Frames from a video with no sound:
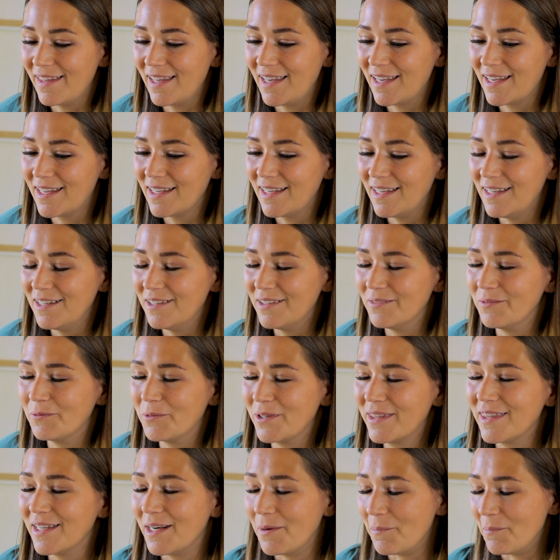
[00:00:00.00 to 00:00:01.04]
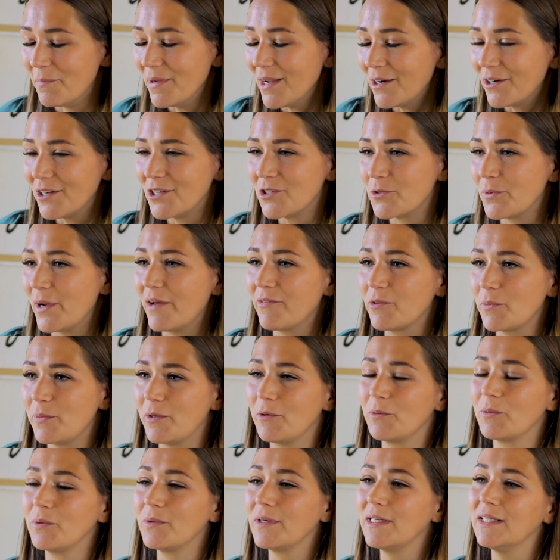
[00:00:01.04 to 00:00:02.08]
think within a marriage, we have to
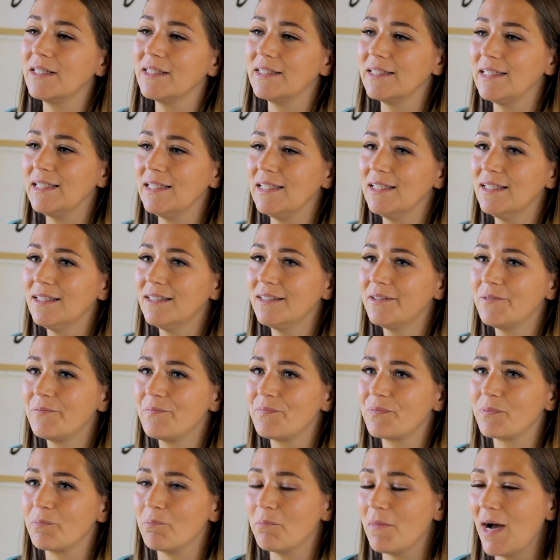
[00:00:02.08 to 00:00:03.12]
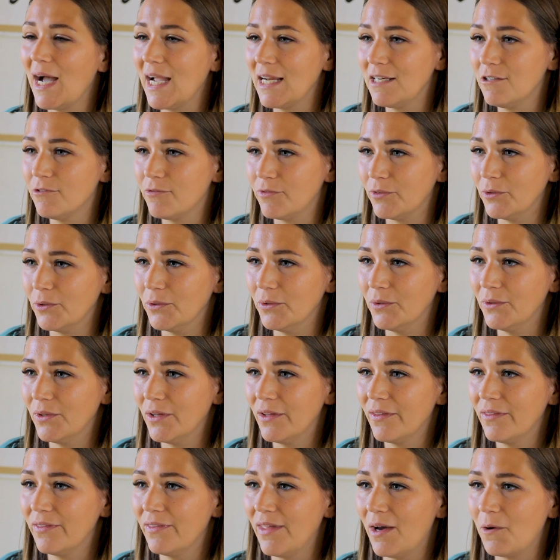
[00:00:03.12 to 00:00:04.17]
be really
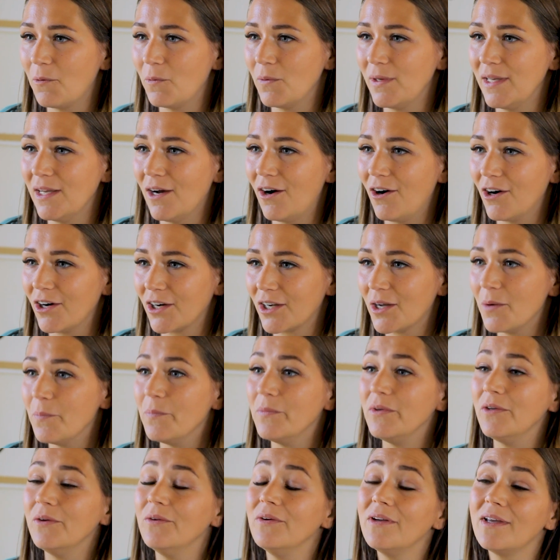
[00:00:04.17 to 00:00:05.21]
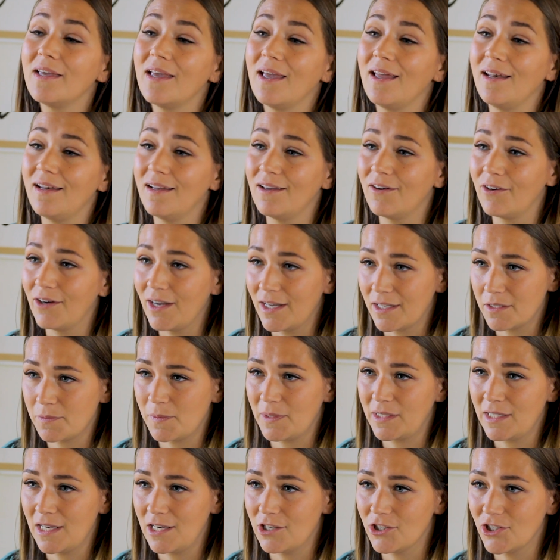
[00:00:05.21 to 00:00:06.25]
mindful that we are communicating our
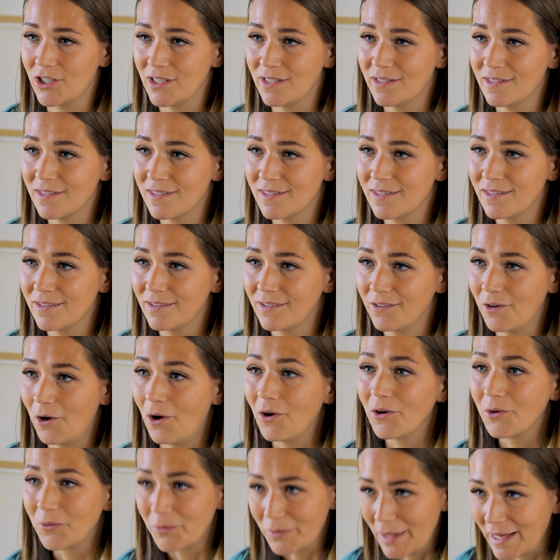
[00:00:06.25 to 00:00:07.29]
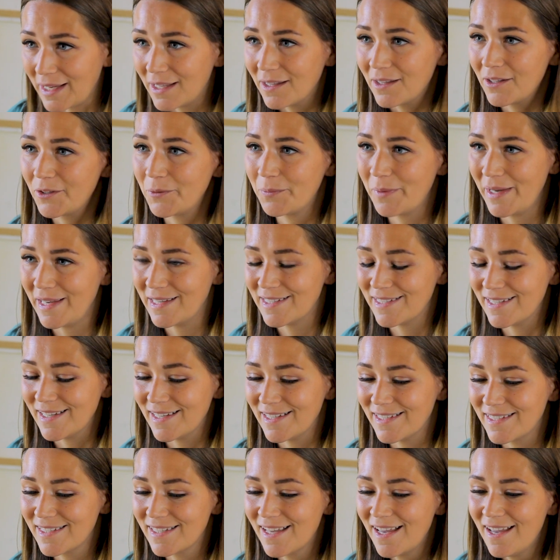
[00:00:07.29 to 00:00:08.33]
expectations on a regular
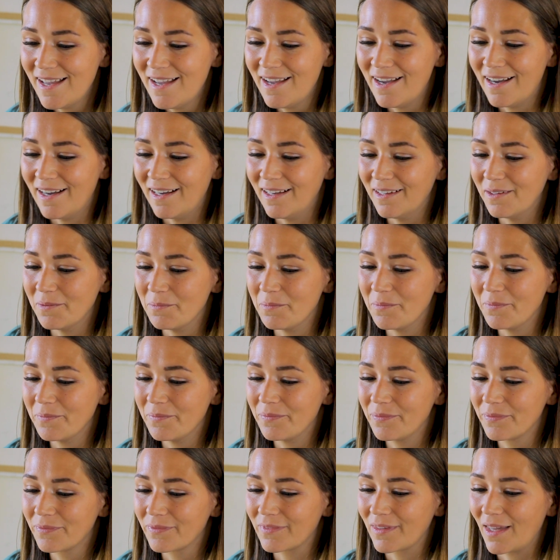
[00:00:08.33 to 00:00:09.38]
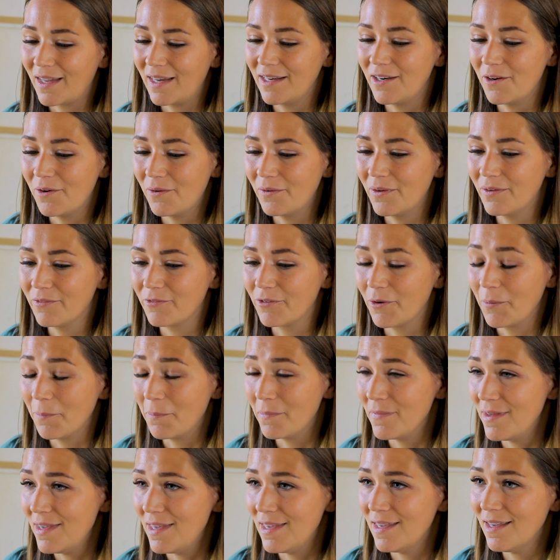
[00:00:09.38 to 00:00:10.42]
basis. I know for
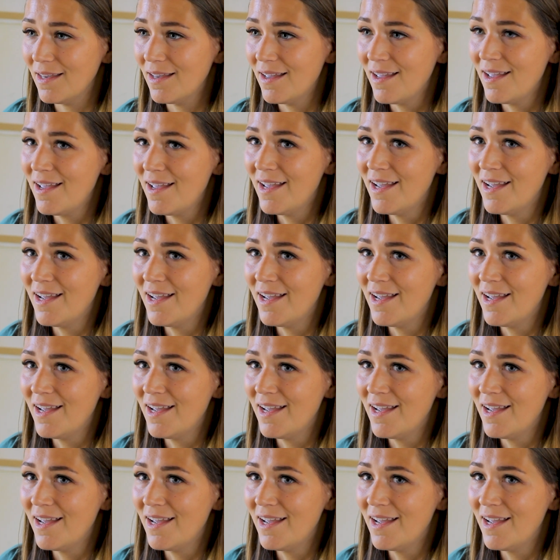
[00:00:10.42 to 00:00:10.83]
me,